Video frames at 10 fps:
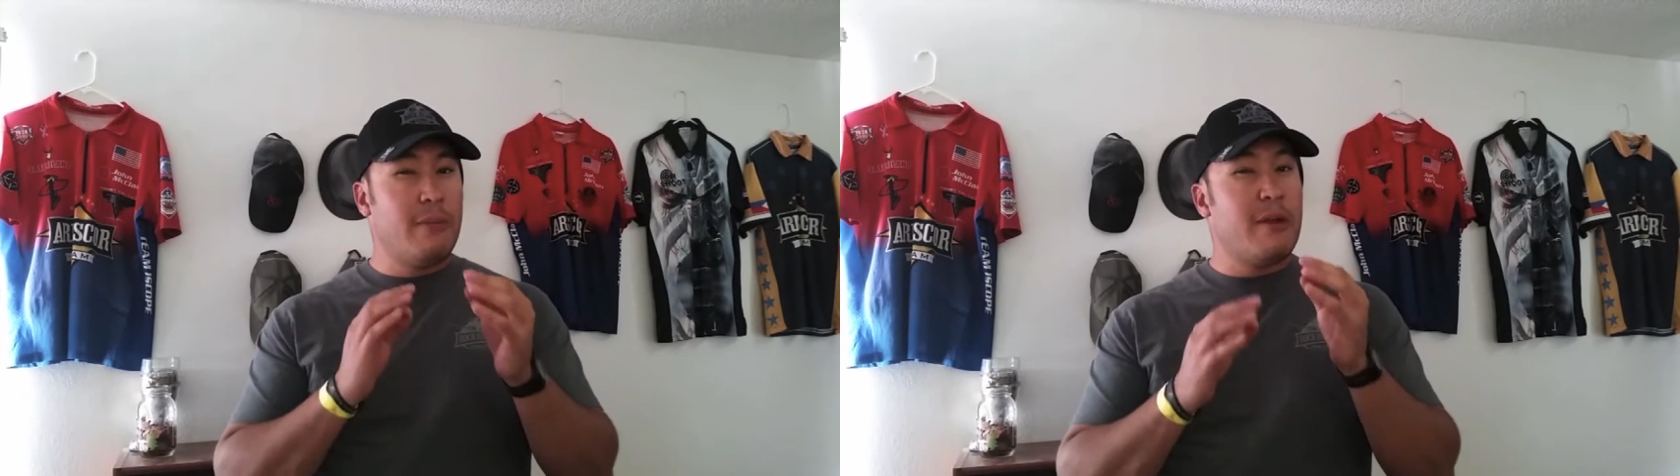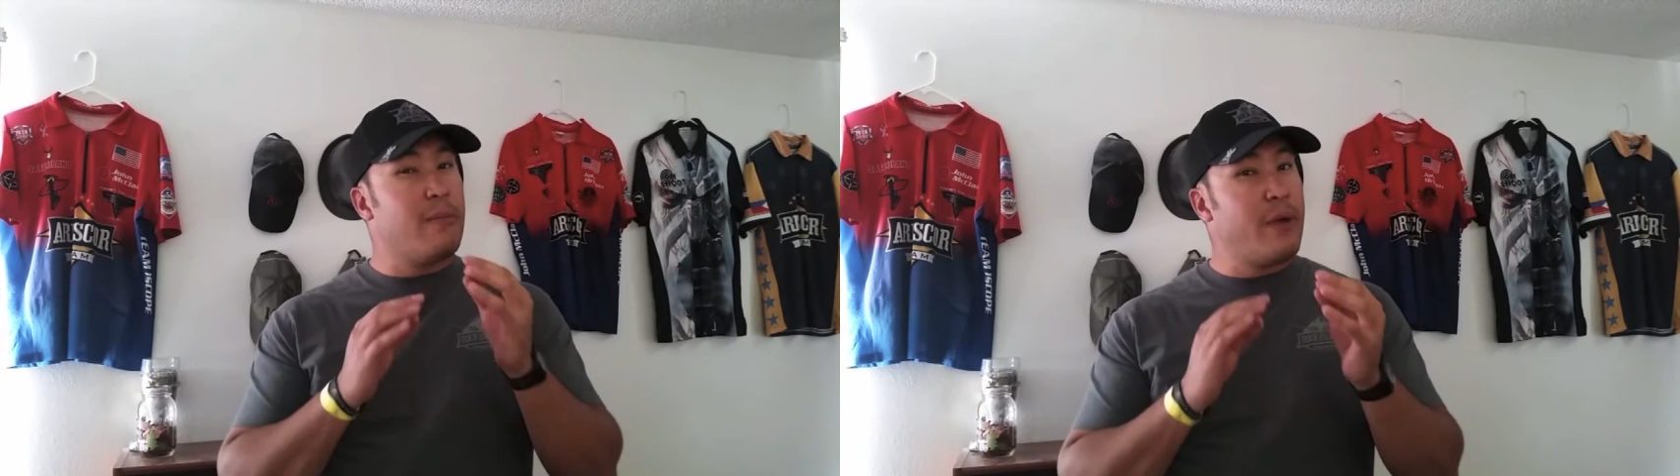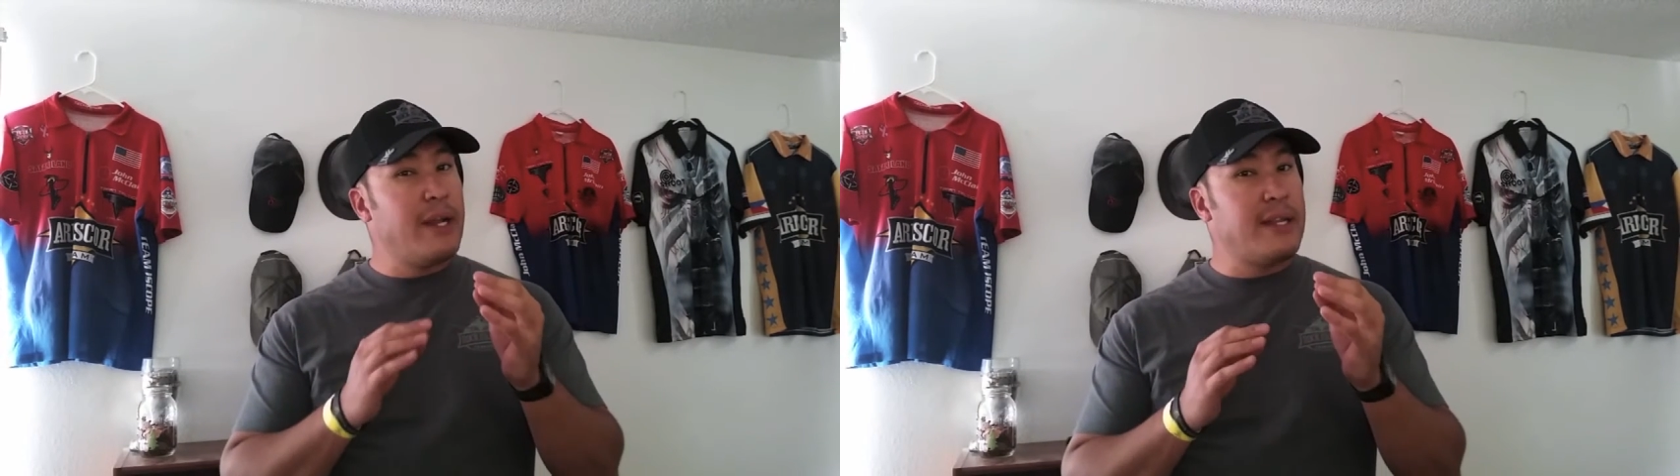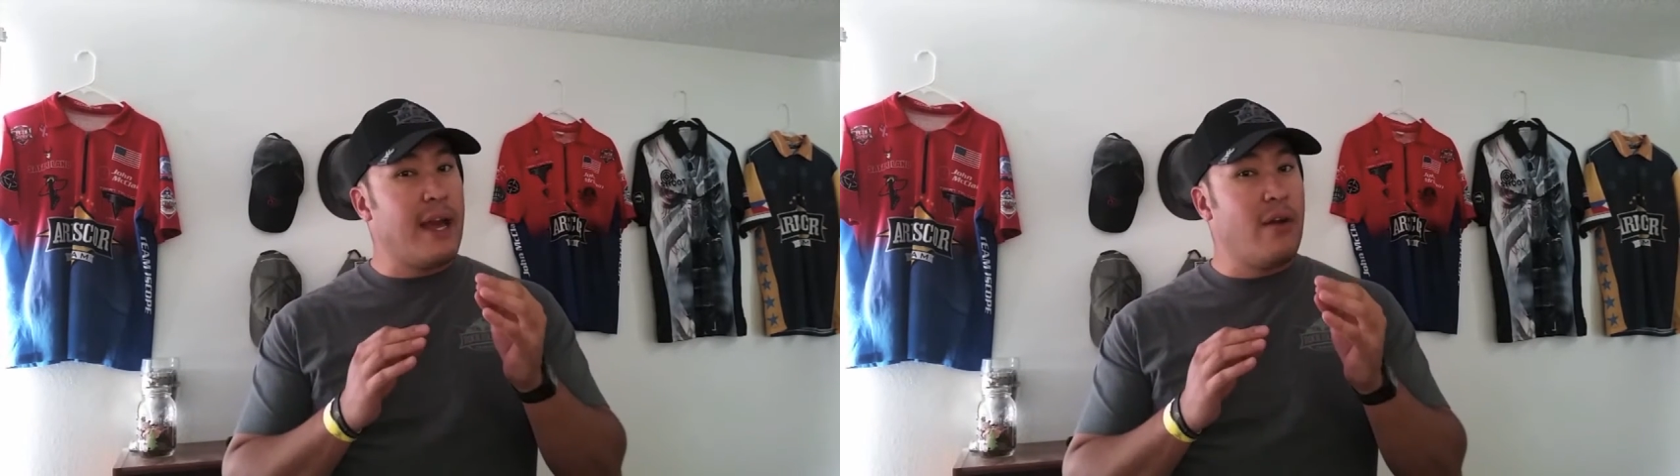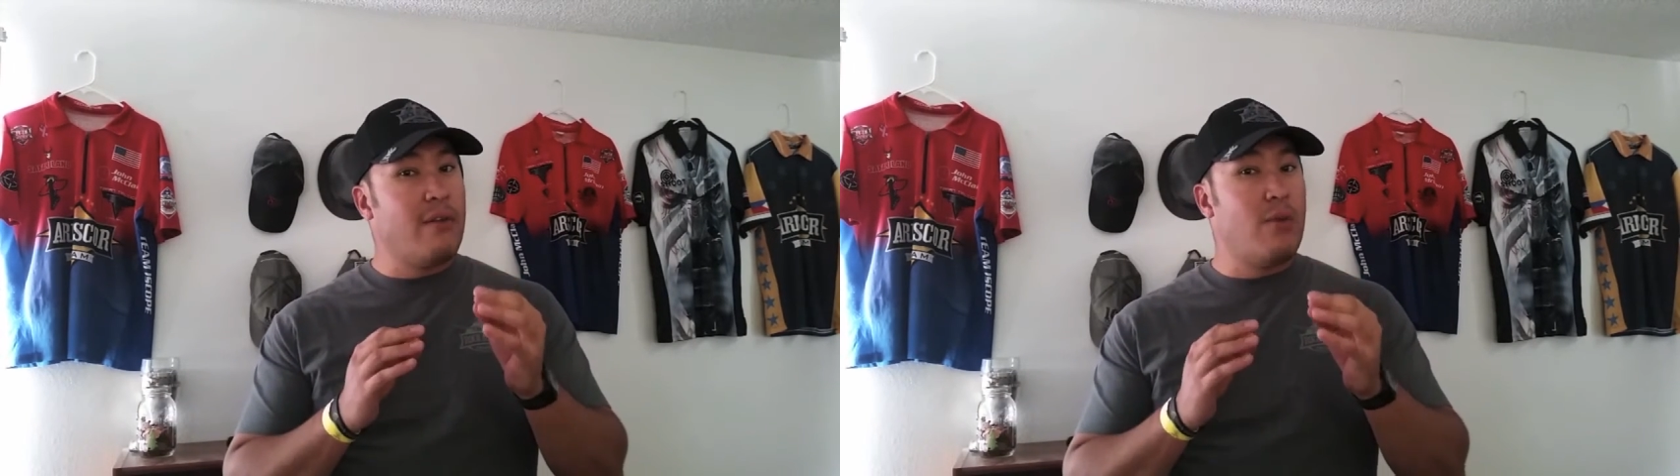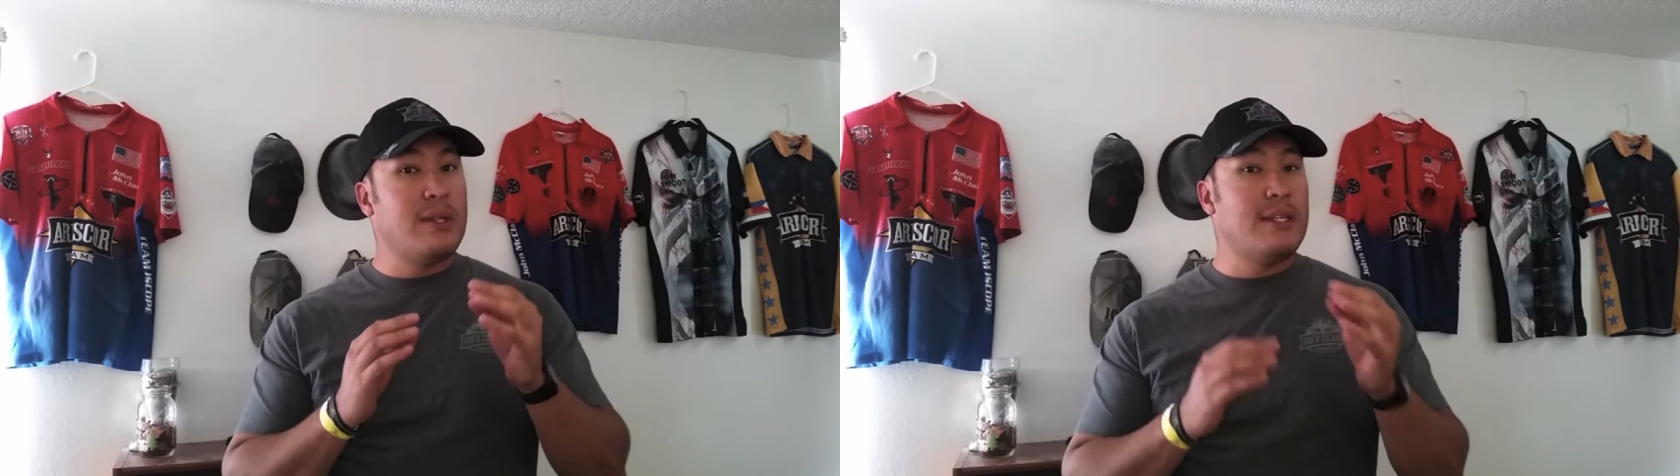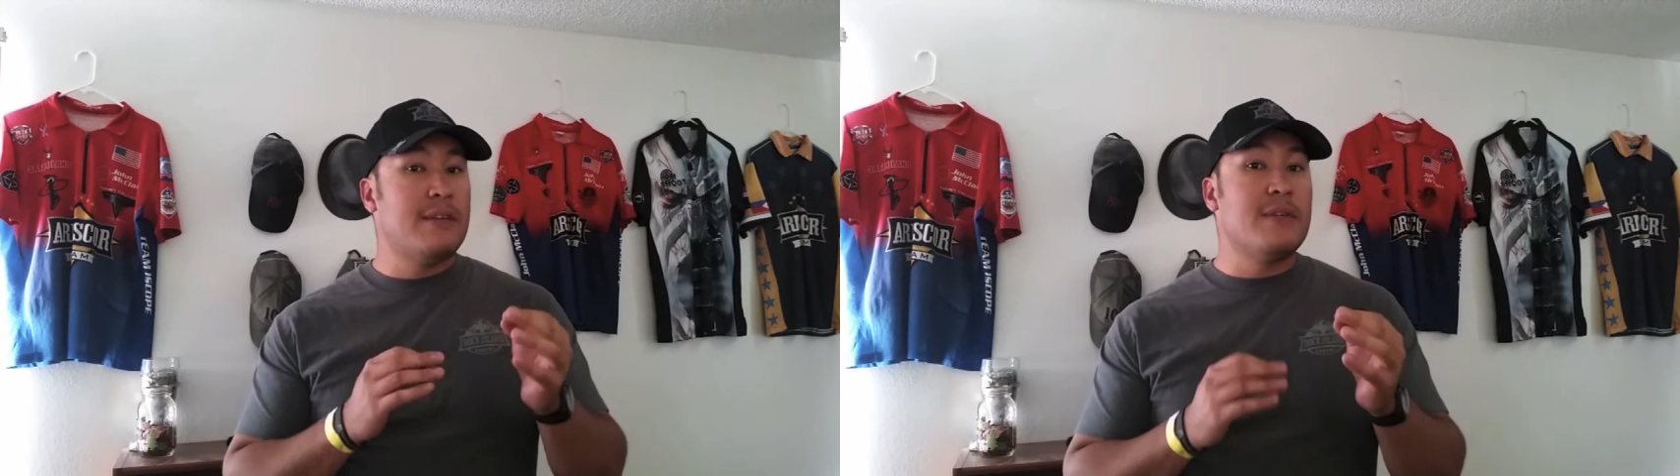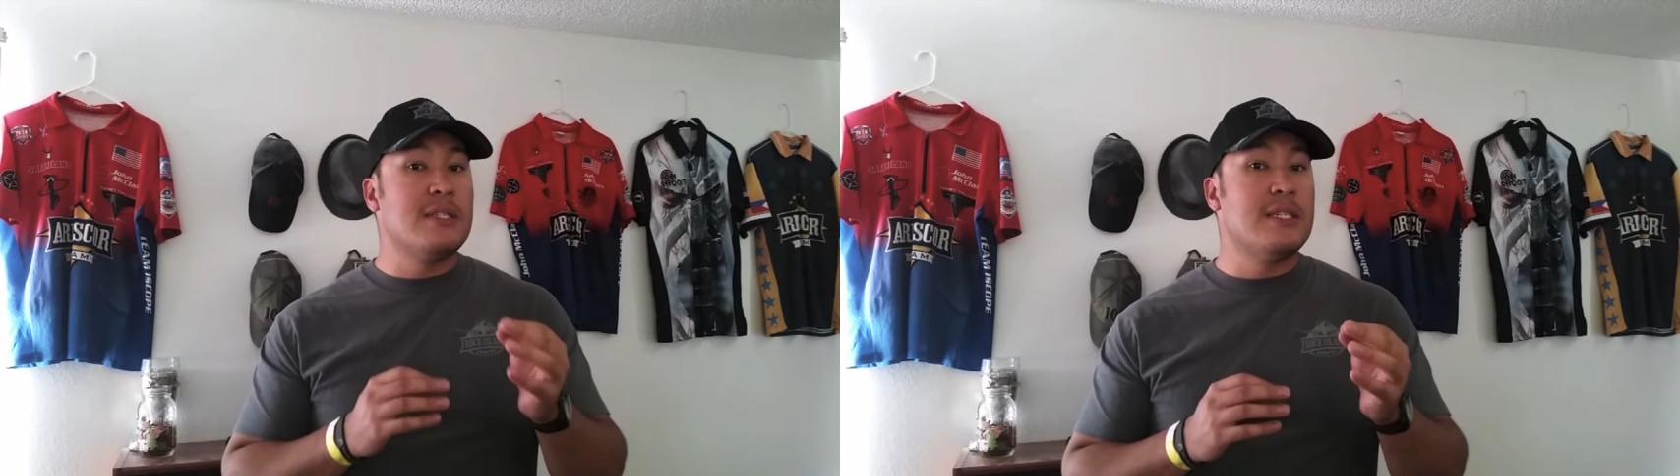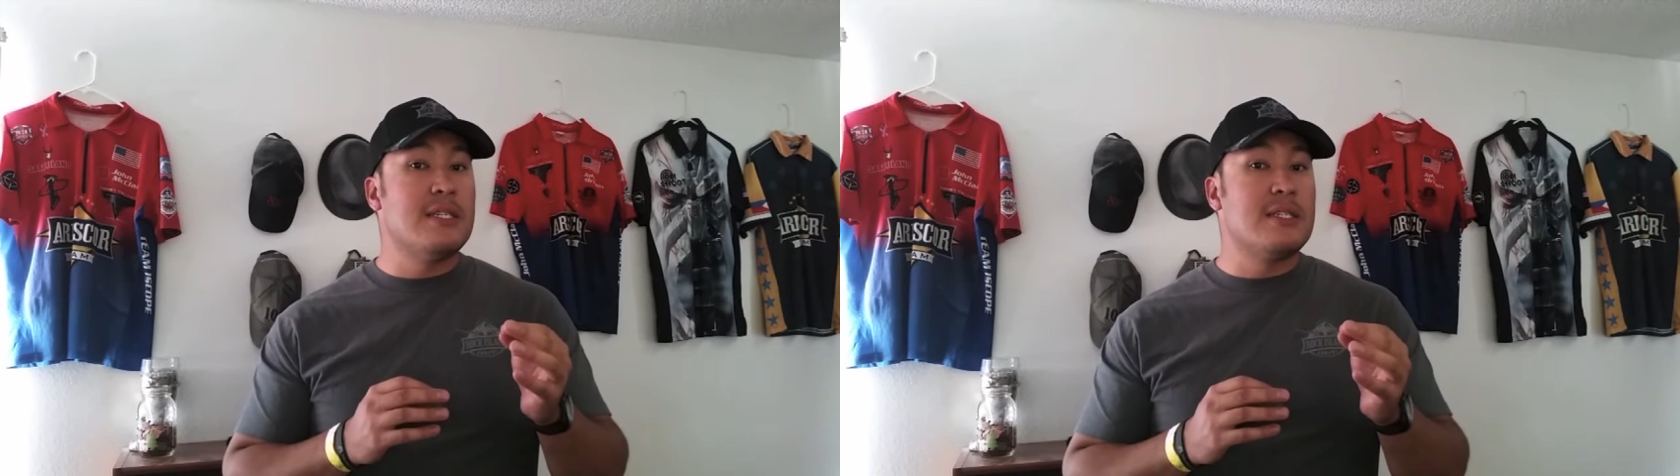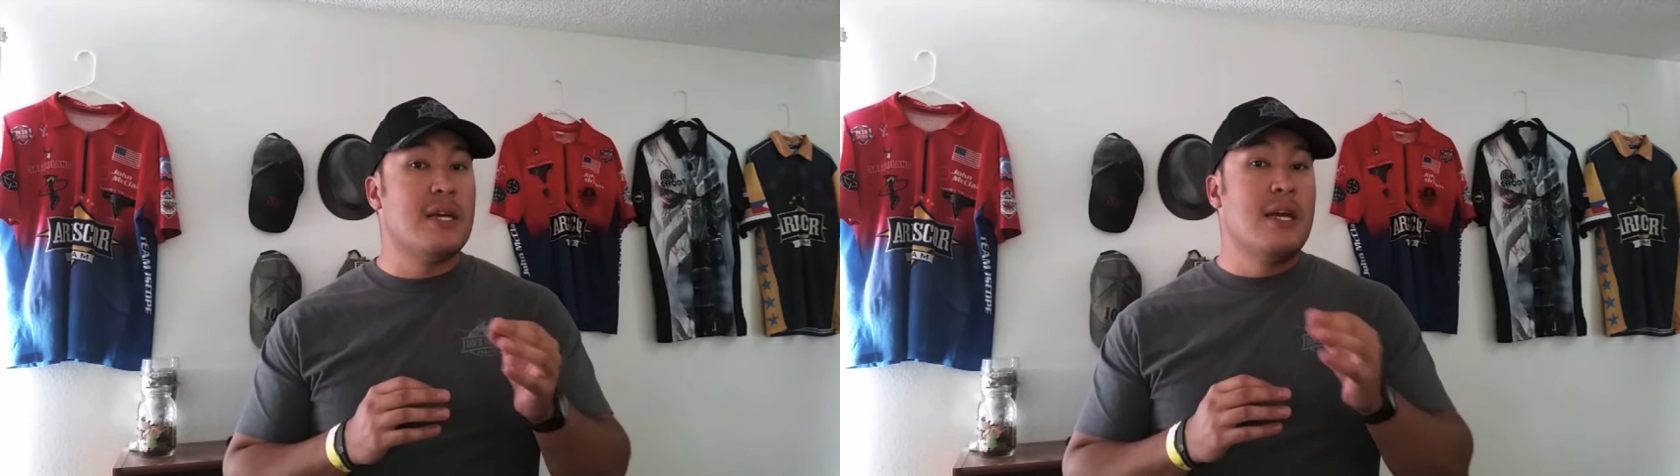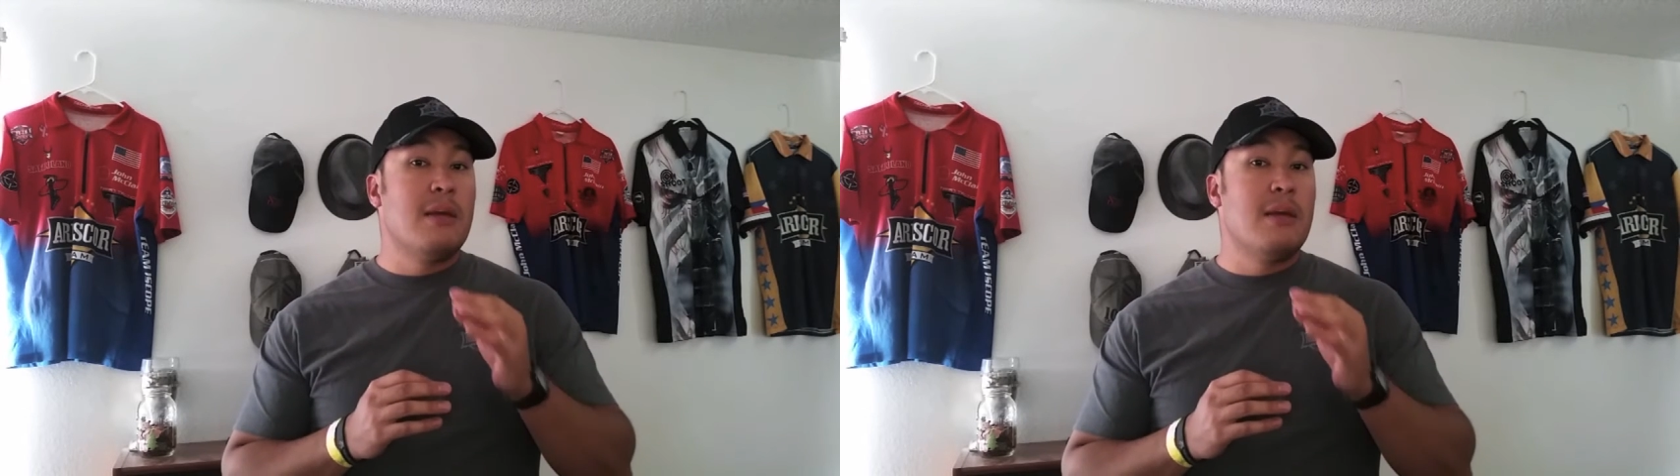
bit of breakdown of what the difference is